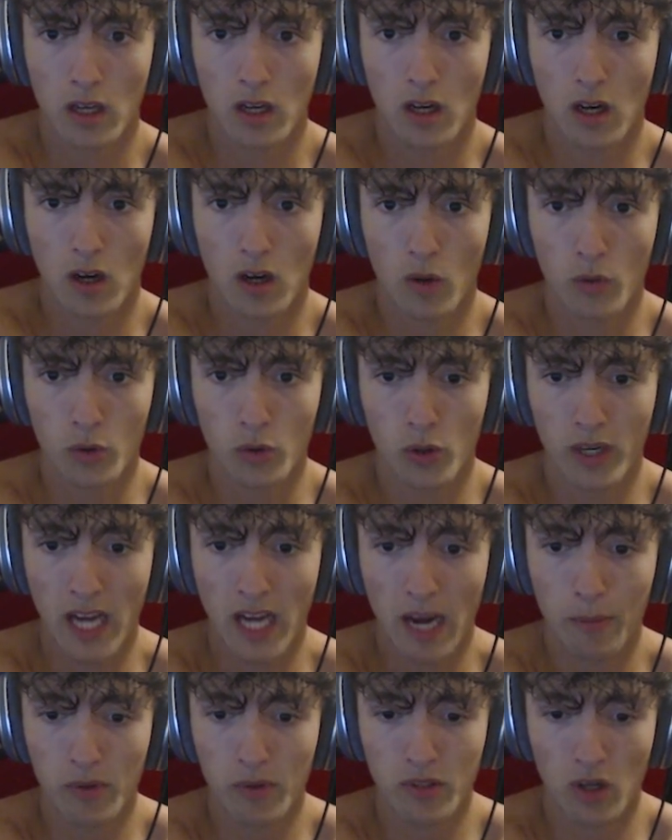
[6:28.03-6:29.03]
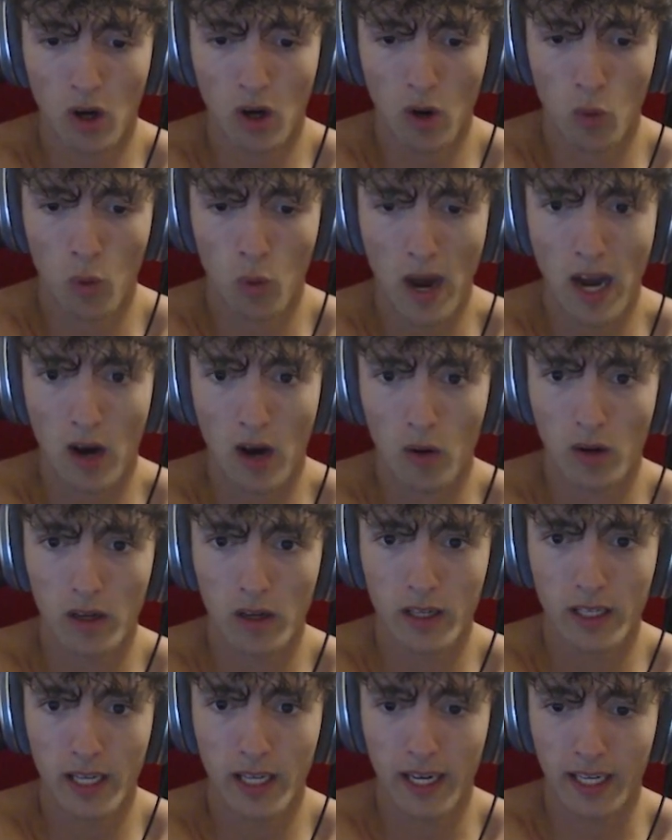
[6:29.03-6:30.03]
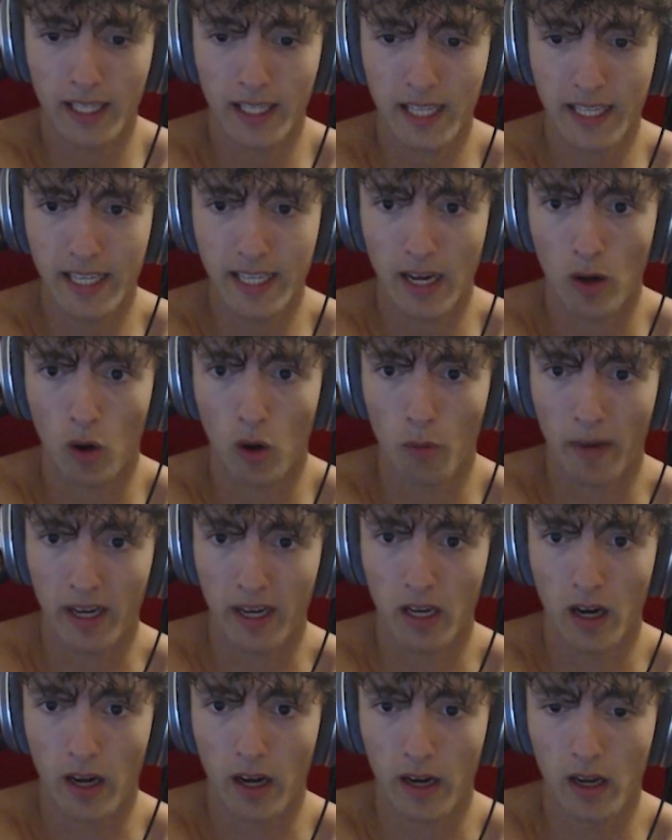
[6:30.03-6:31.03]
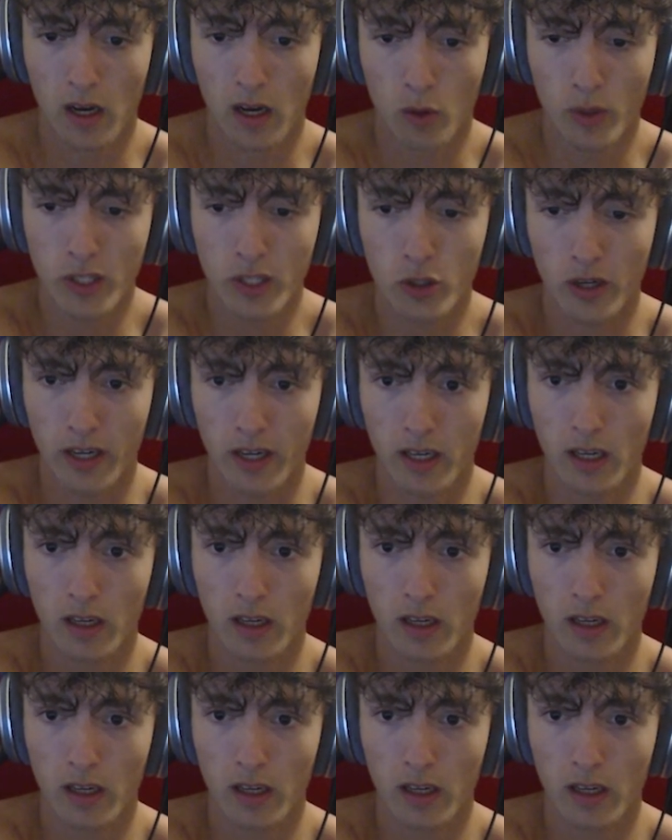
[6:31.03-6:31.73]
Oh, green apples. Oh, wow. Yeah, get that down. Oh, my God. Retrig.